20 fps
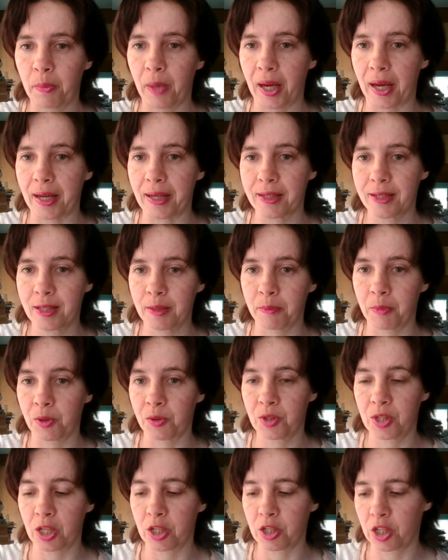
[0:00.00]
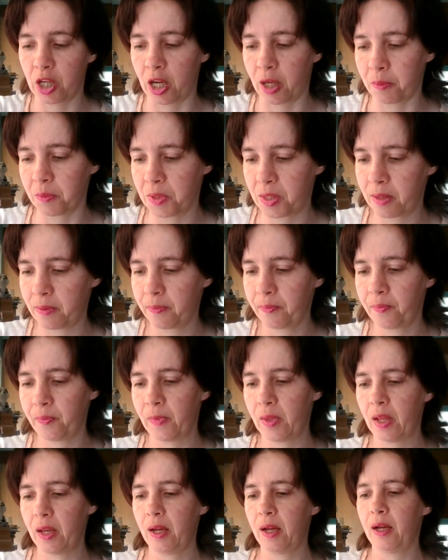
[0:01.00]
by Simone St. James.
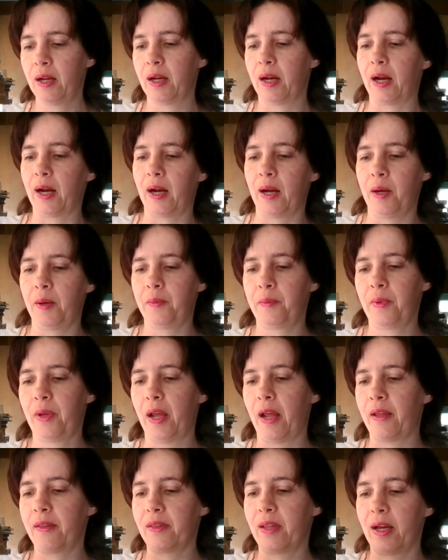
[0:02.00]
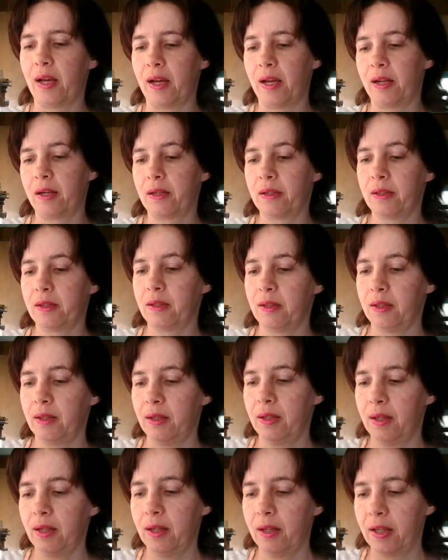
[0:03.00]
And then
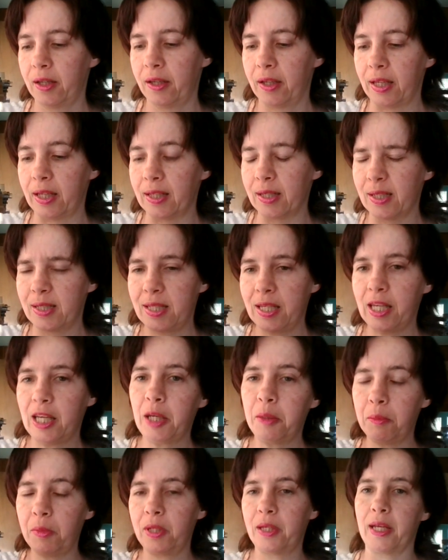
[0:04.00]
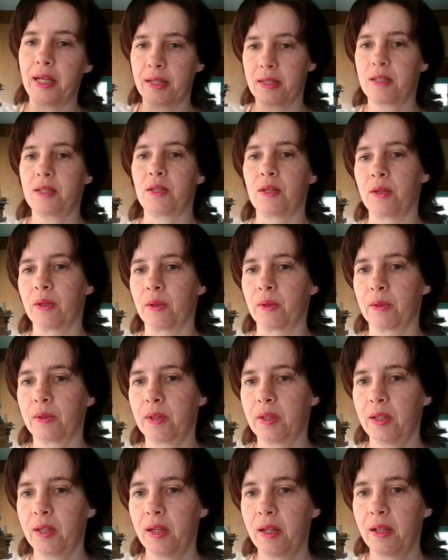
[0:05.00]
Intimidates You.
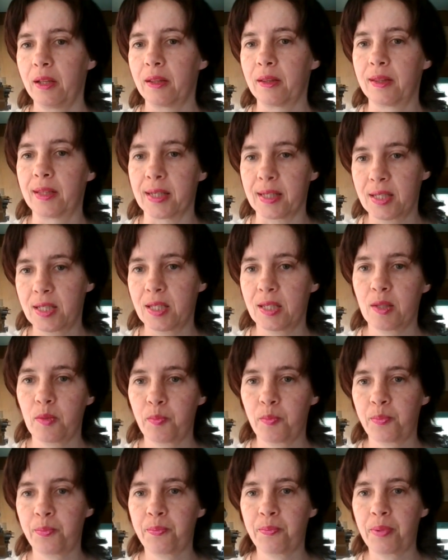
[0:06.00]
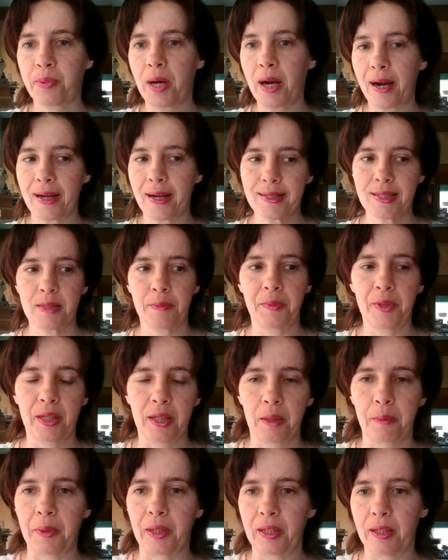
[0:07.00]
This is possibly
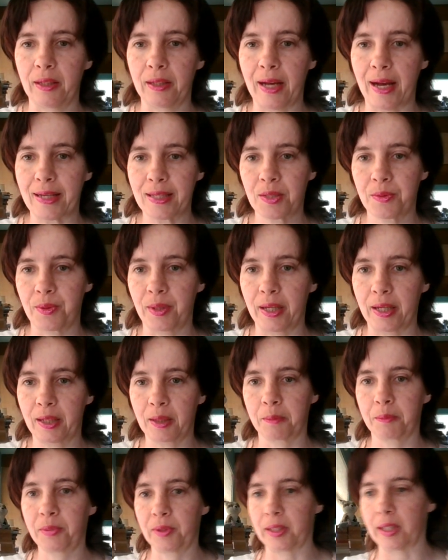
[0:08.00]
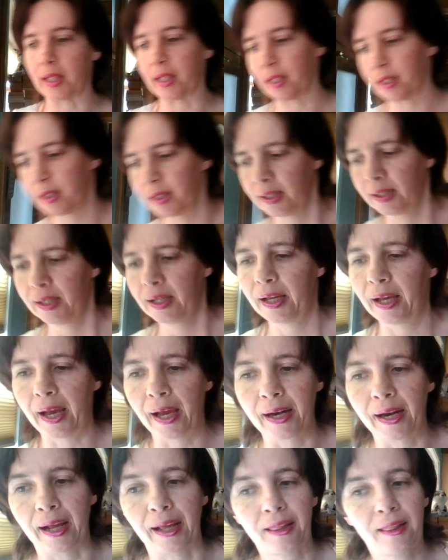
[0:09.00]
going to be the last one I complete,
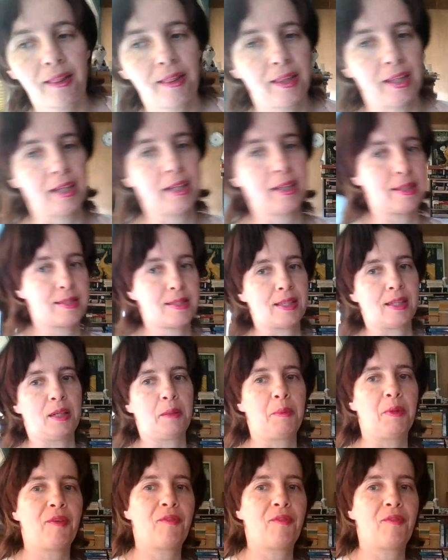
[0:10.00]
and I think it's going to be